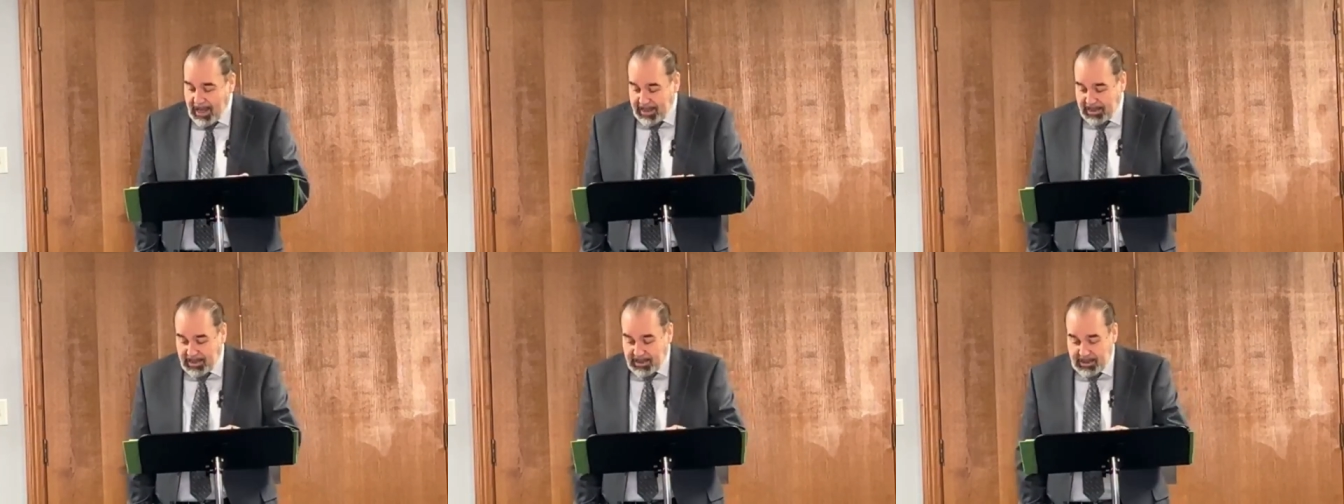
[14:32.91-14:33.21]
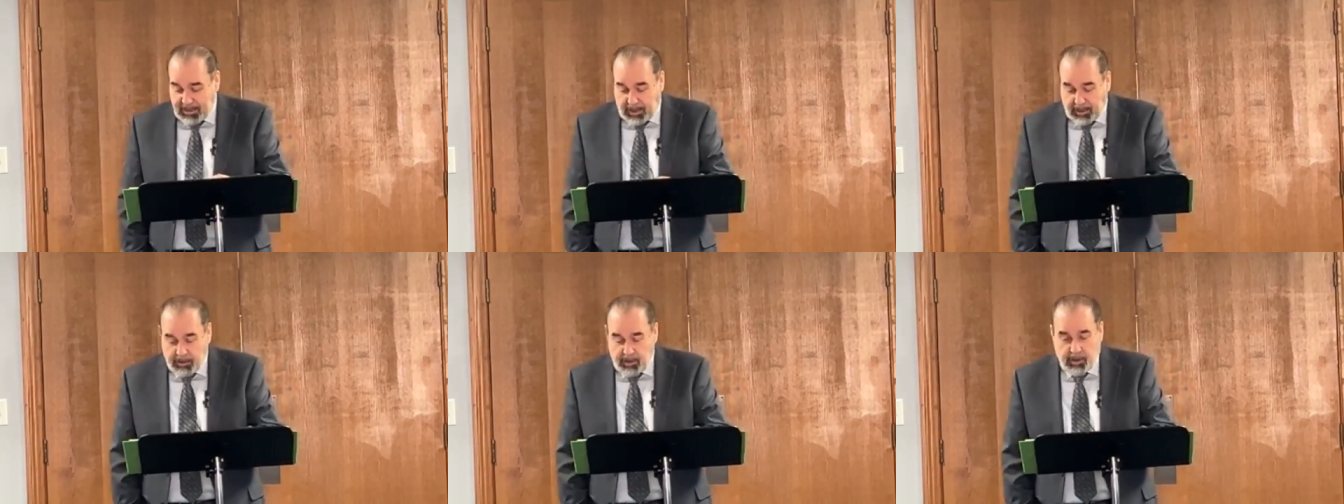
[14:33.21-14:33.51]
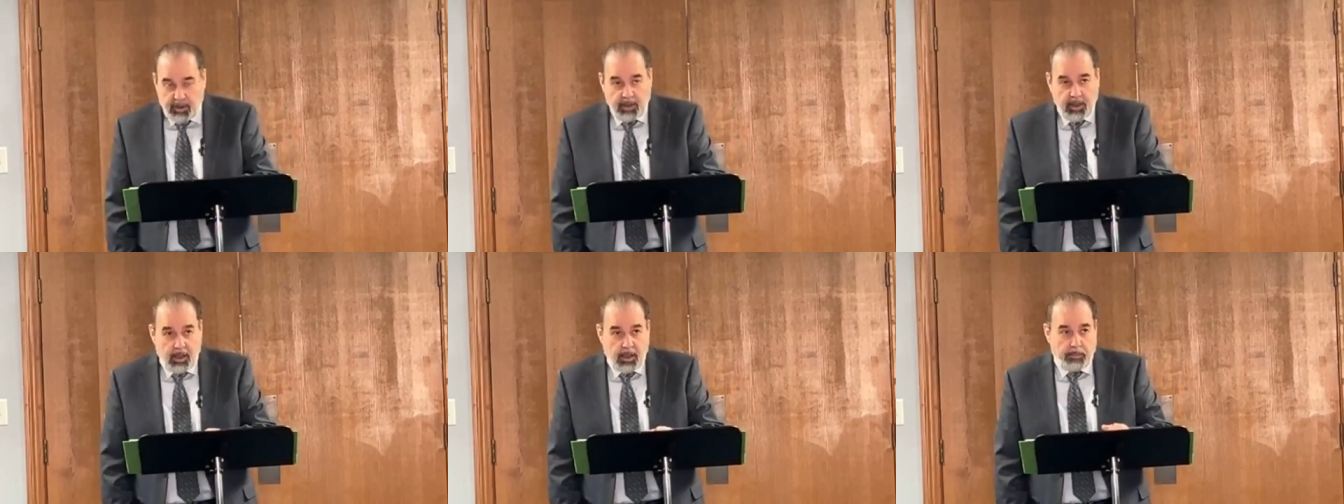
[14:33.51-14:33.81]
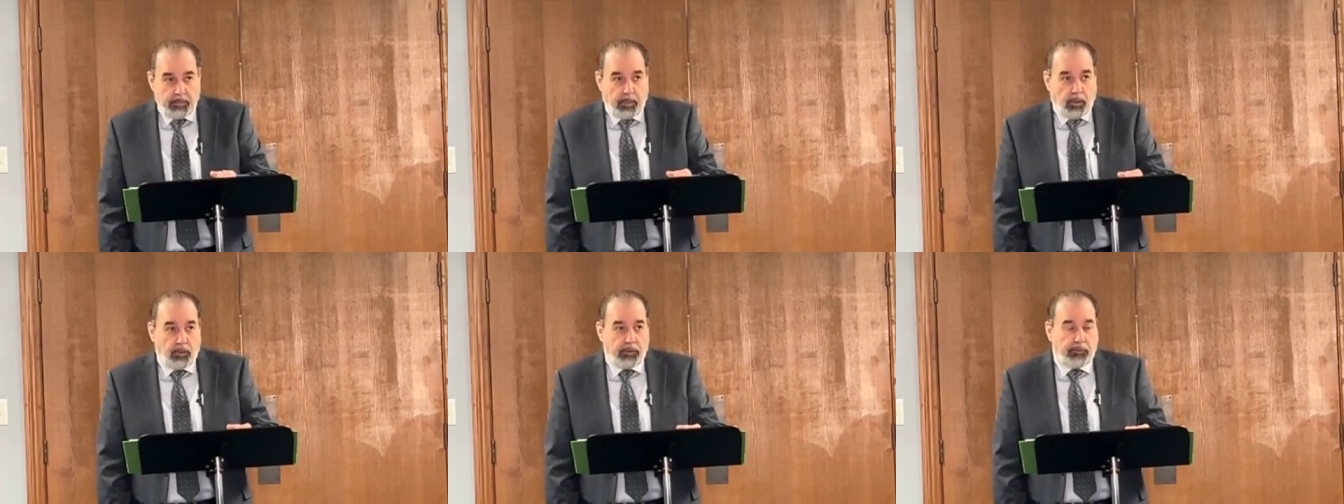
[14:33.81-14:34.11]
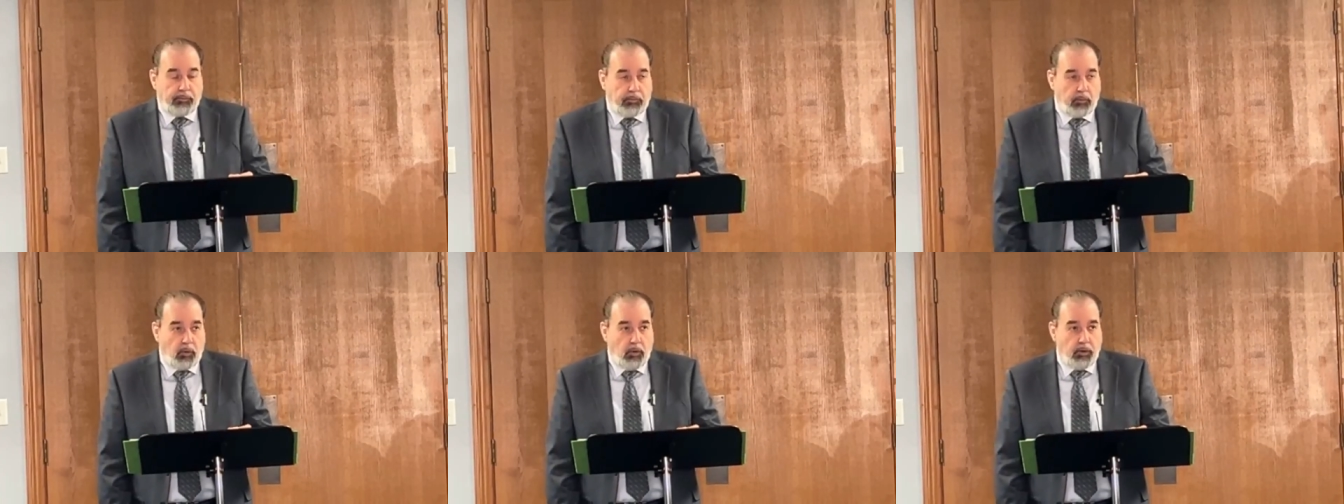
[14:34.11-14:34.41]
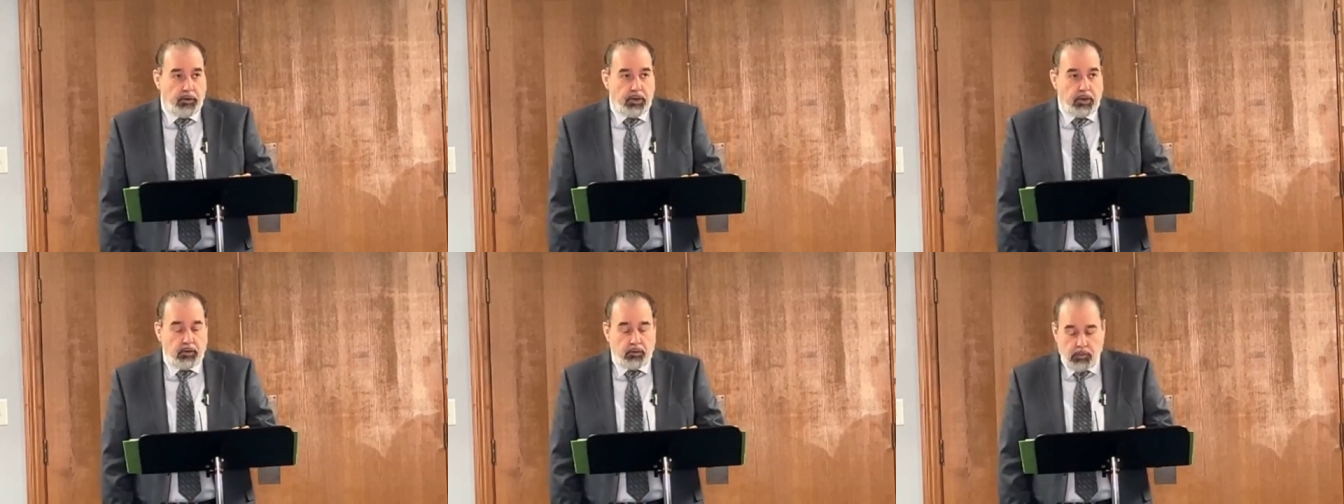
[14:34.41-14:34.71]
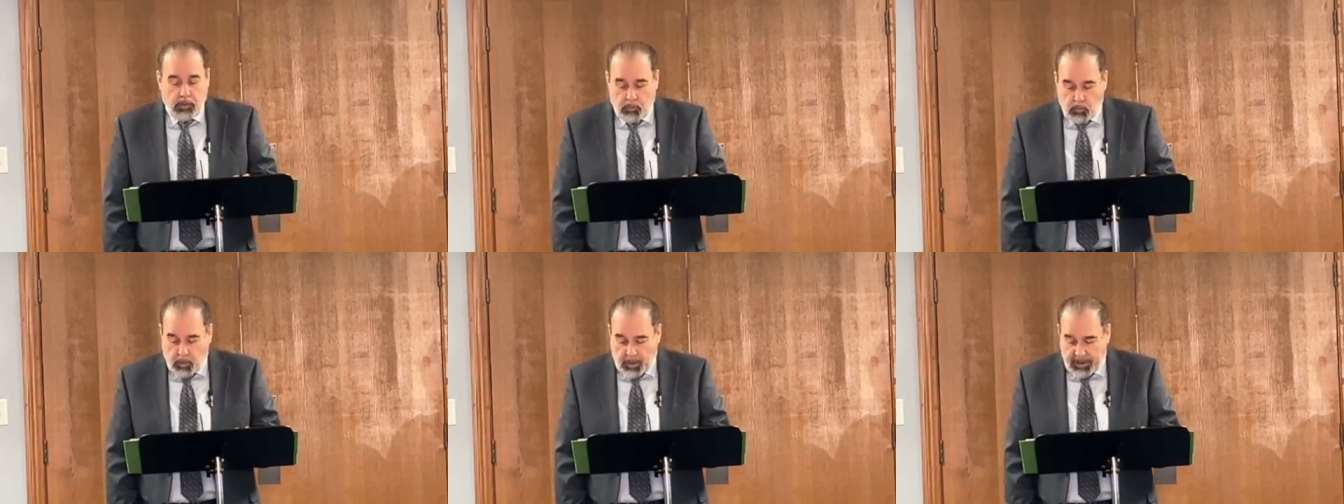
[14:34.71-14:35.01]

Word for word: has done both for you,